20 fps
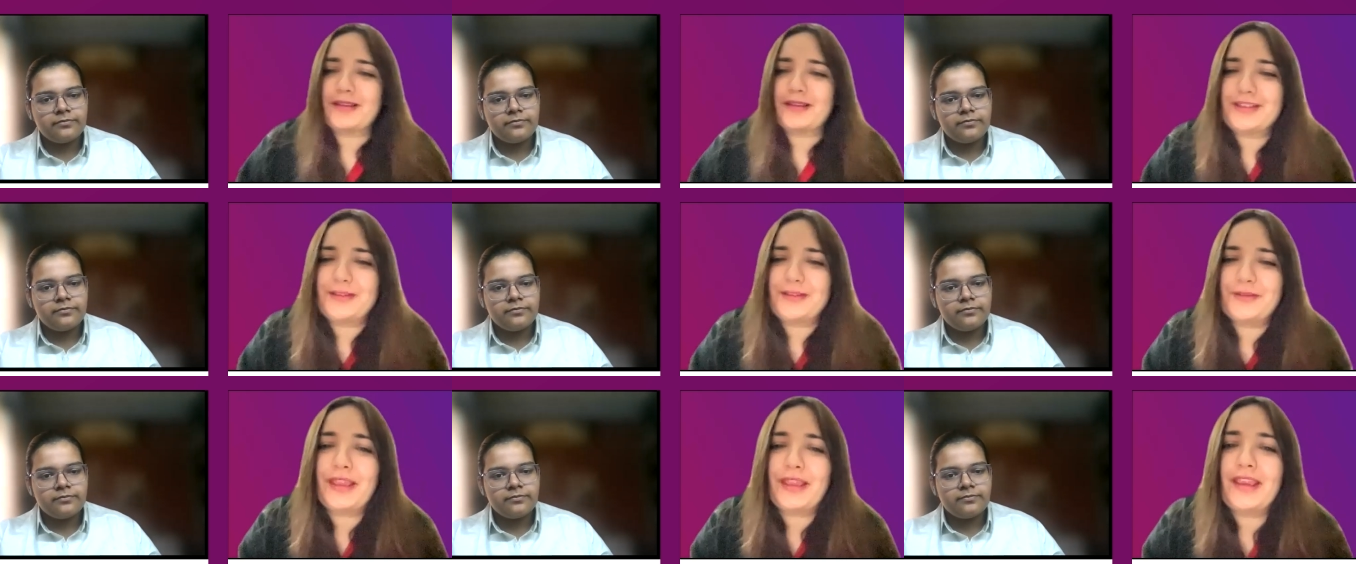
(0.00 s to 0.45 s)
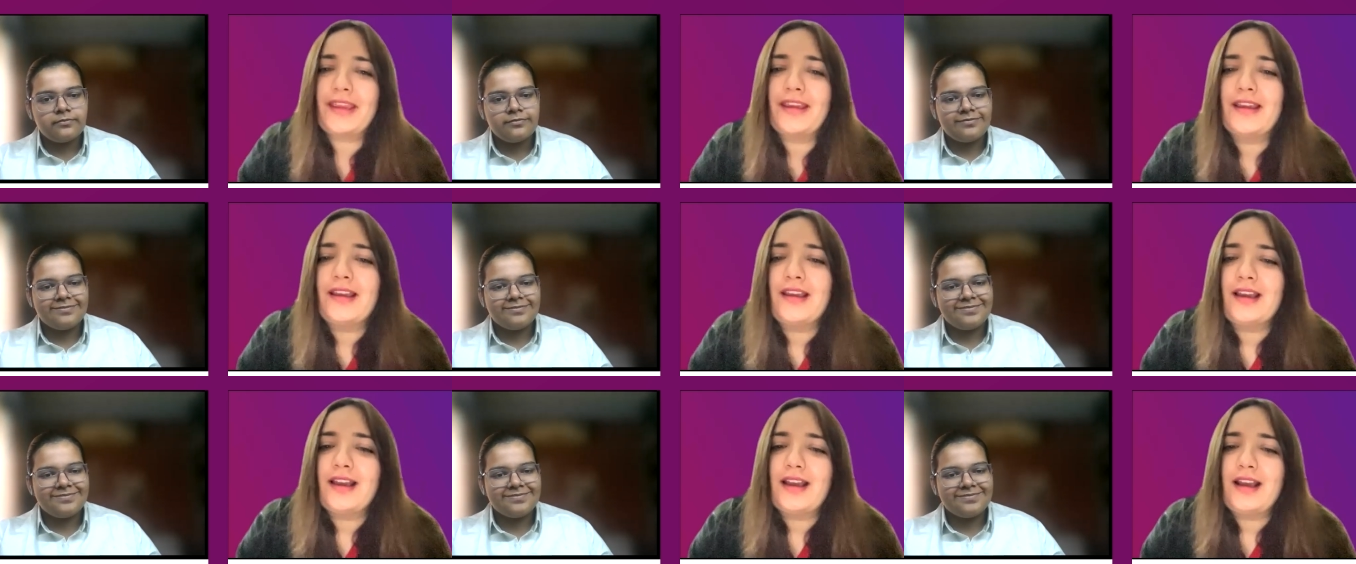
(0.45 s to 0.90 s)
Speaker 1: much. Okay.
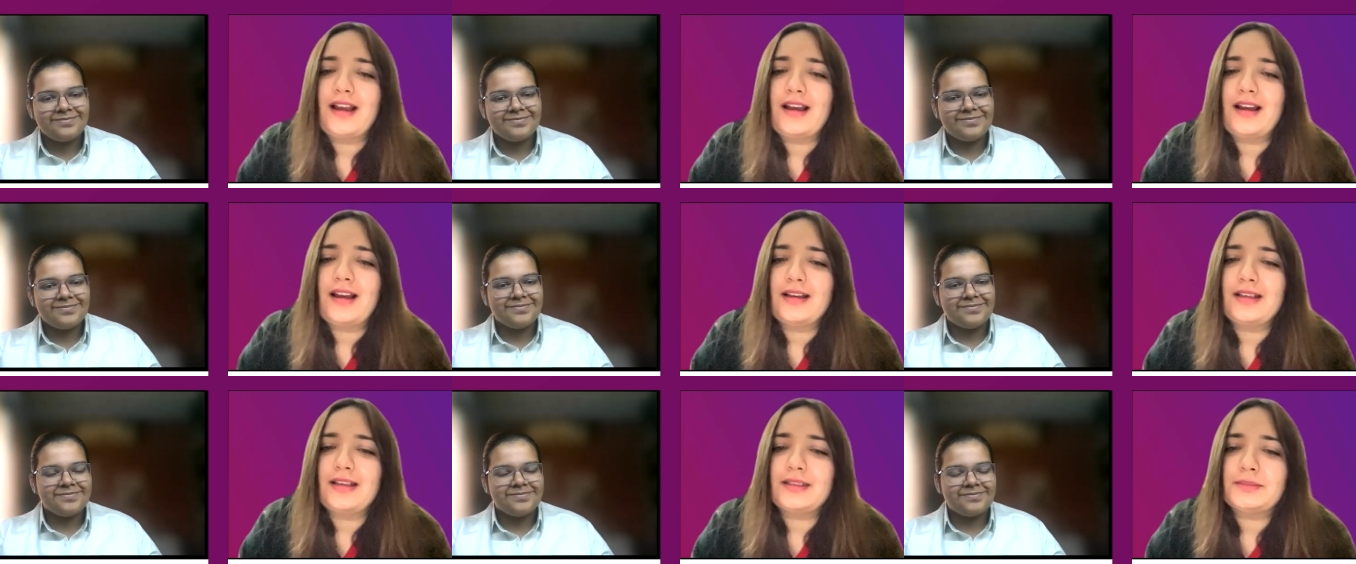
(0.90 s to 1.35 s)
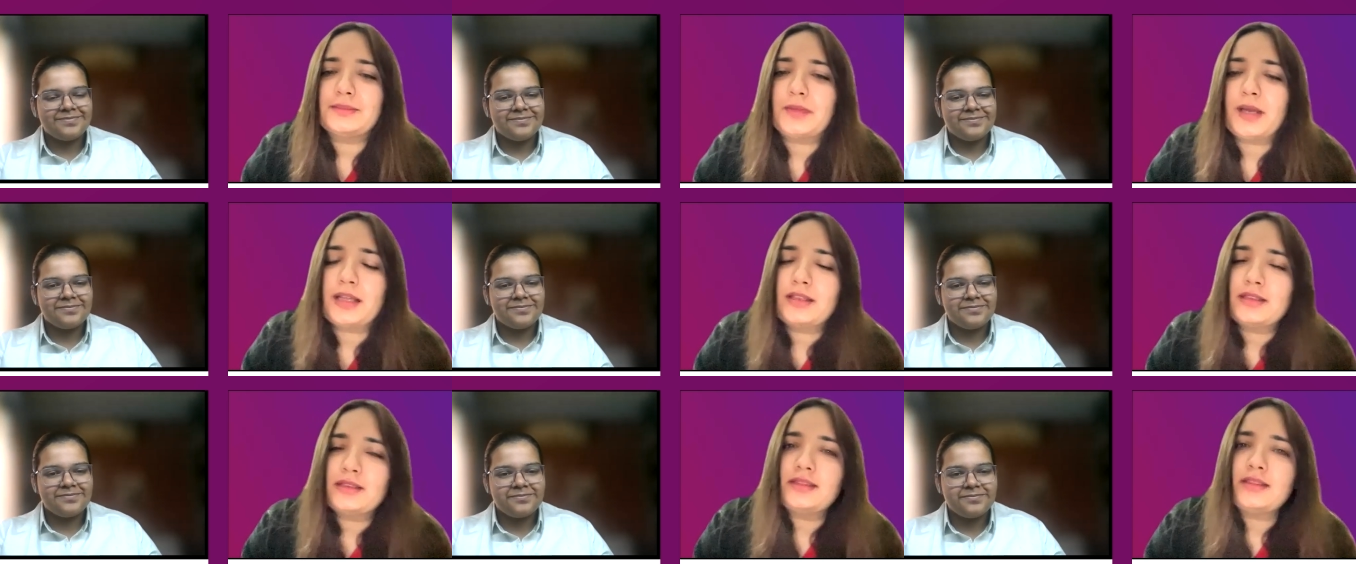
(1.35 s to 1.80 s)
Uh,
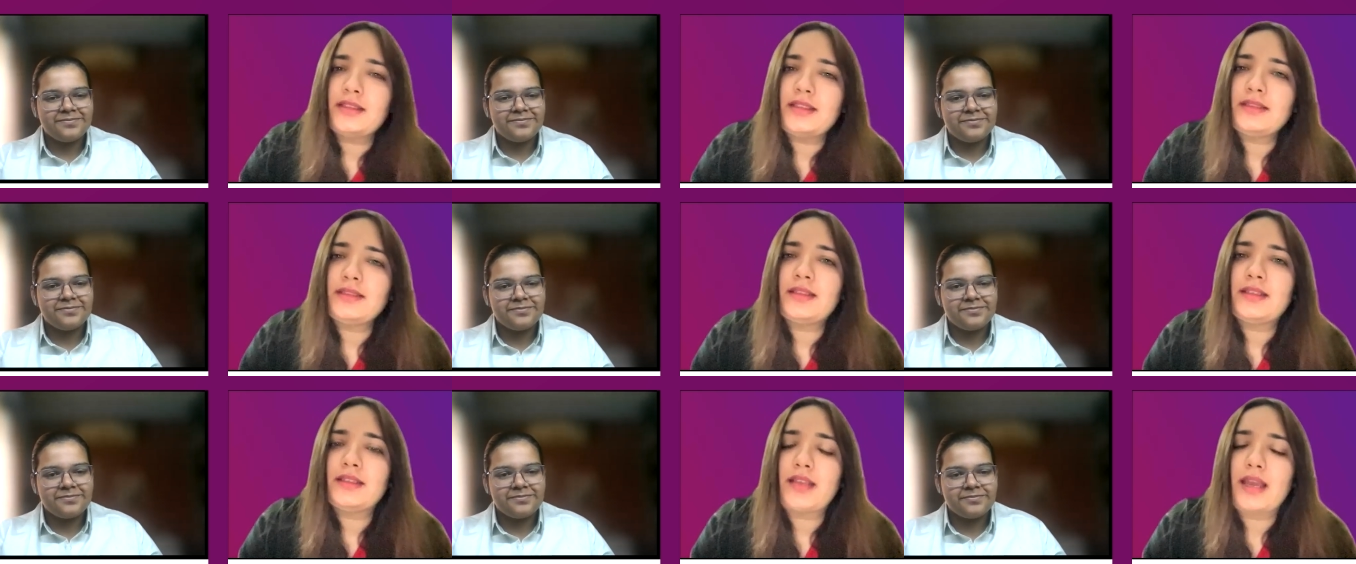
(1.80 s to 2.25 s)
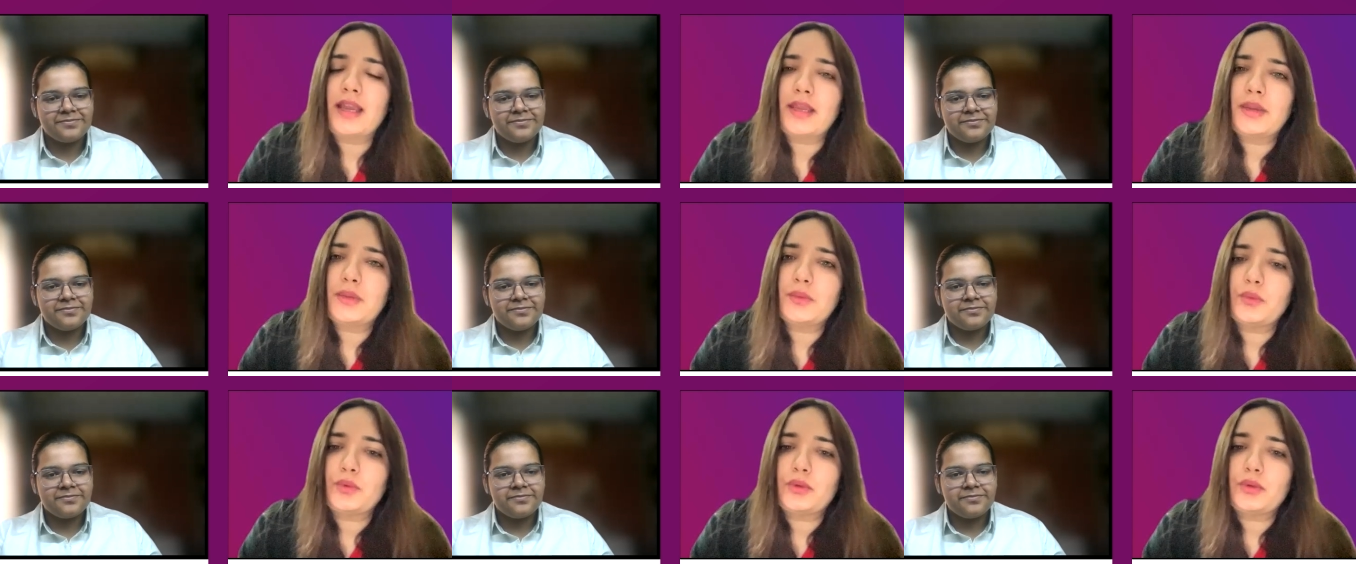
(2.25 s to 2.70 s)
another thing that
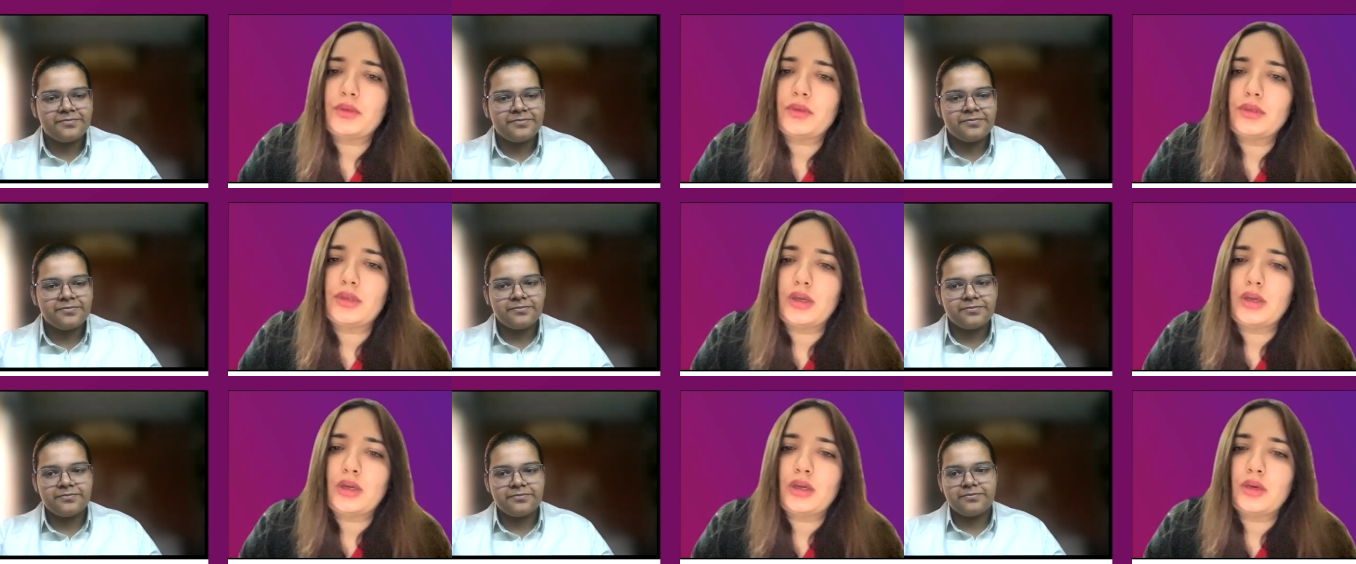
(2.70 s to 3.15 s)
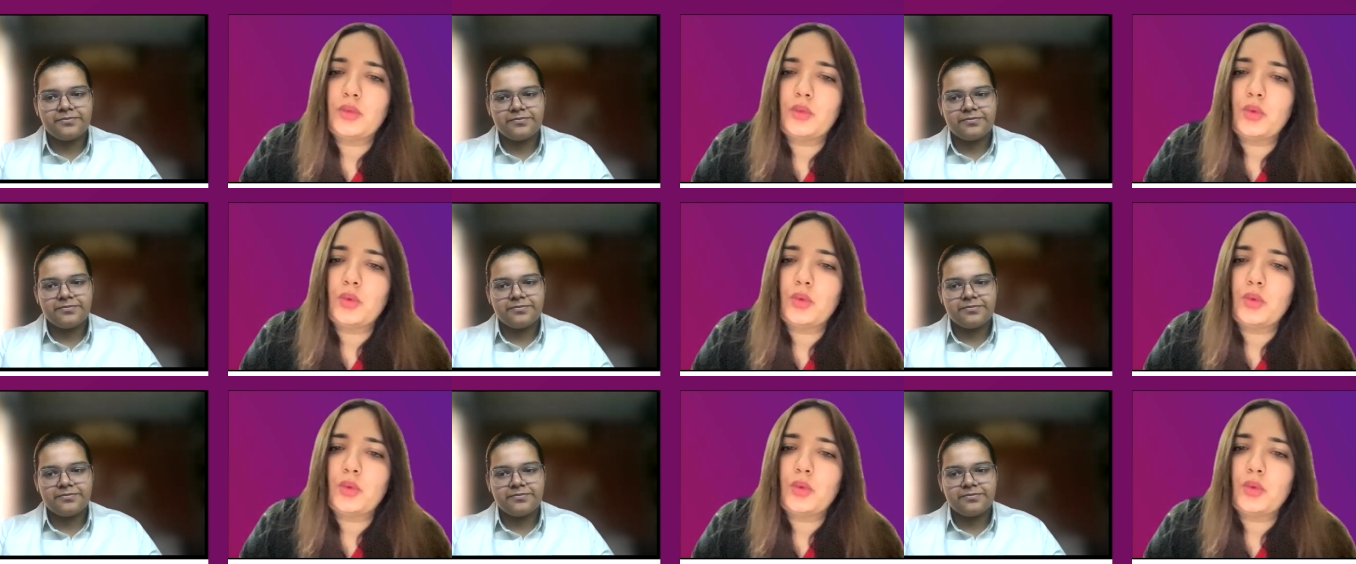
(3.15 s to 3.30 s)
I would uh,